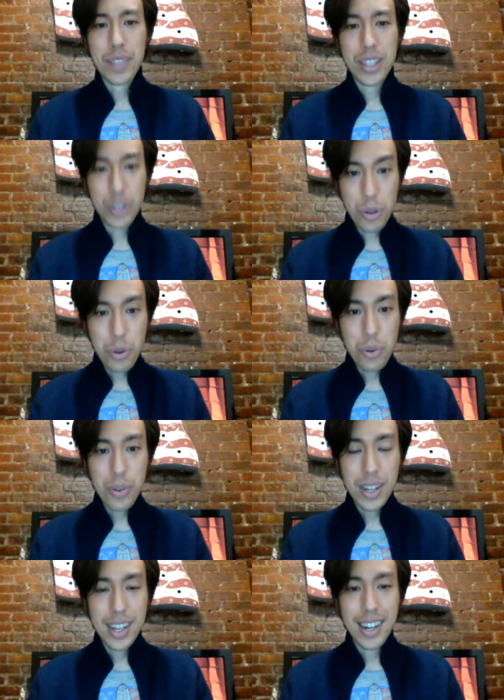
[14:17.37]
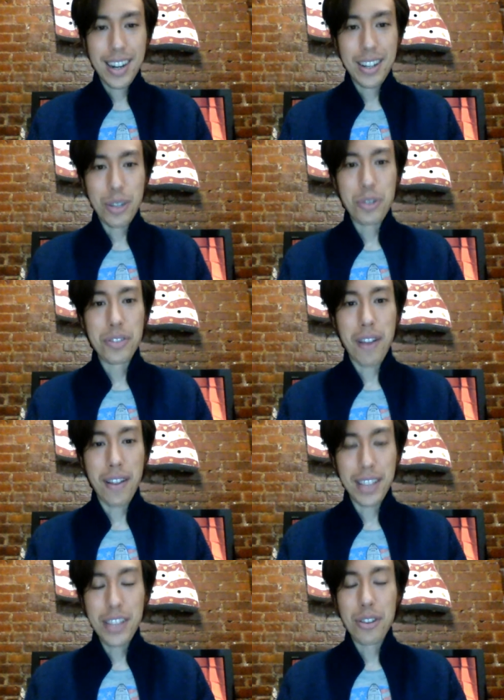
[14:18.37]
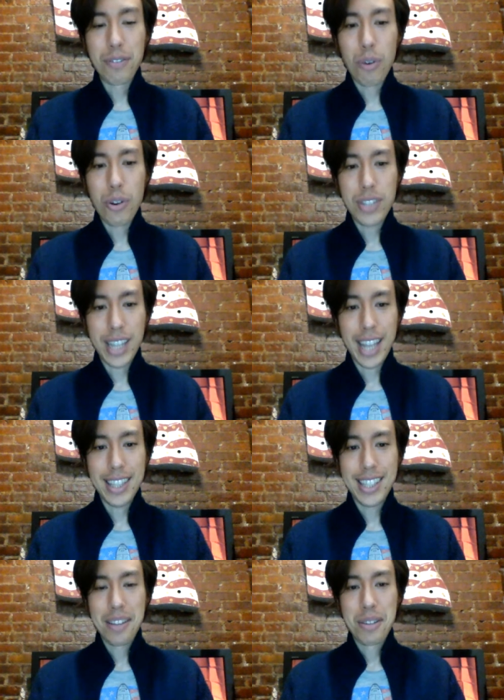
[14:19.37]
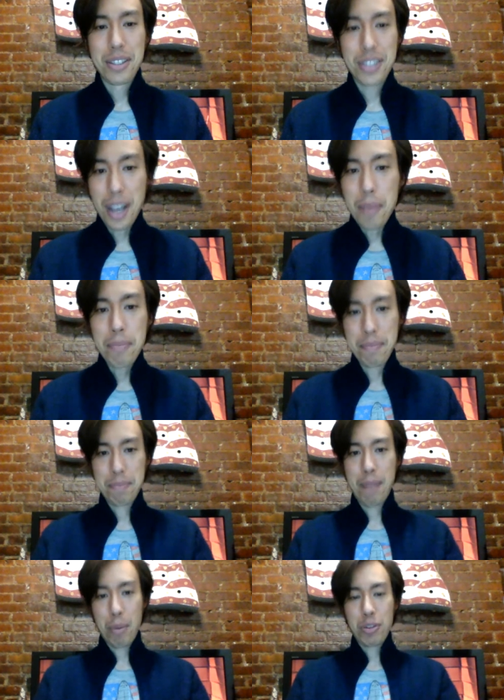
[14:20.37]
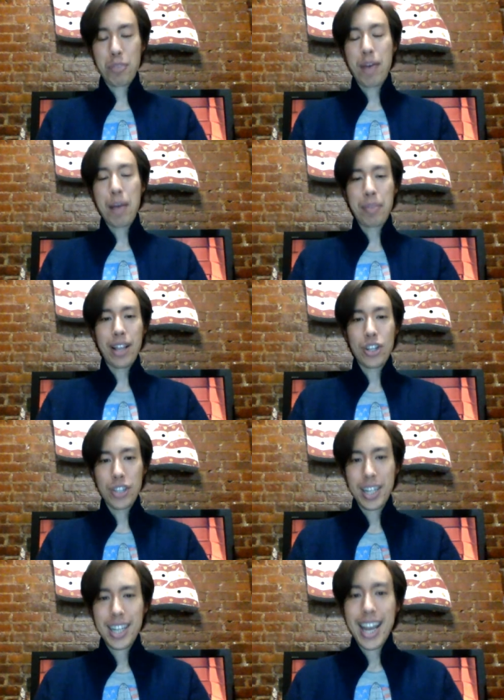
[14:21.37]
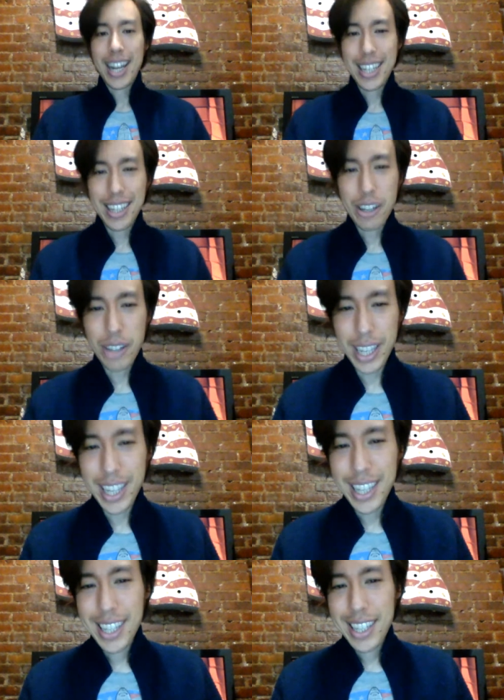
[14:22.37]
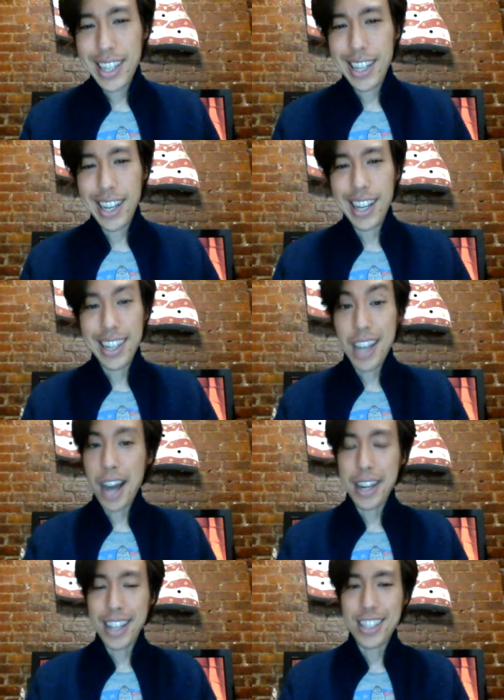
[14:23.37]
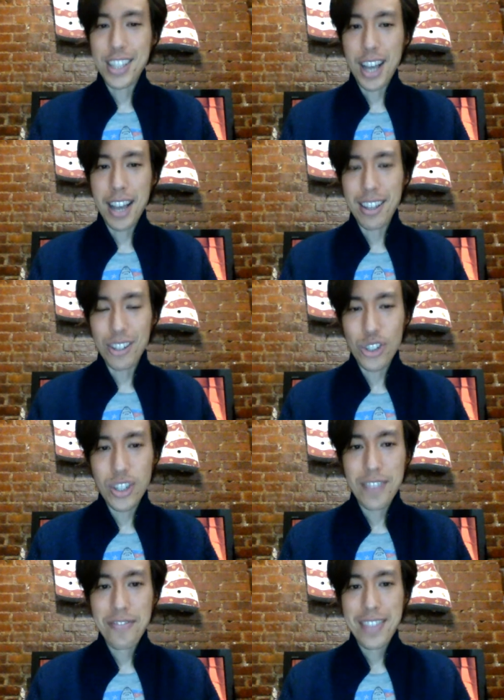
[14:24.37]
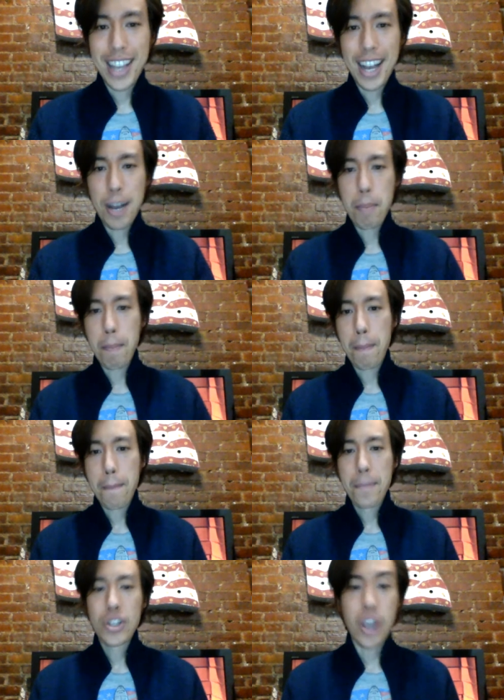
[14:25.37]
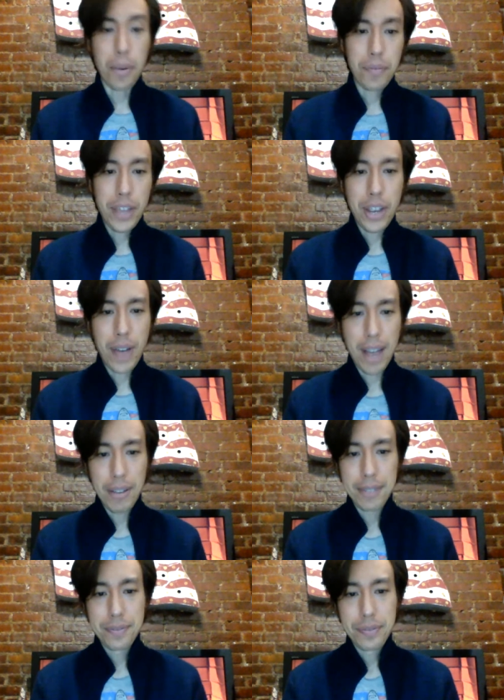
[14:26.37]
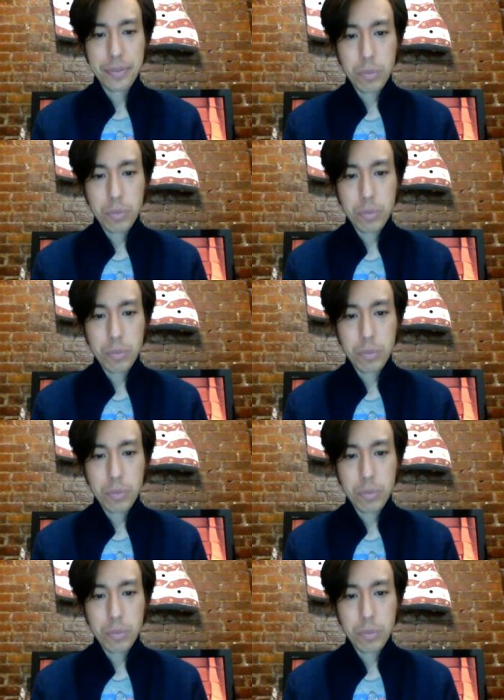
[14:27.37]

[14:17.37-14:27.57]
do use lethal force against some members of the population, and clearly not against others. So there you have it.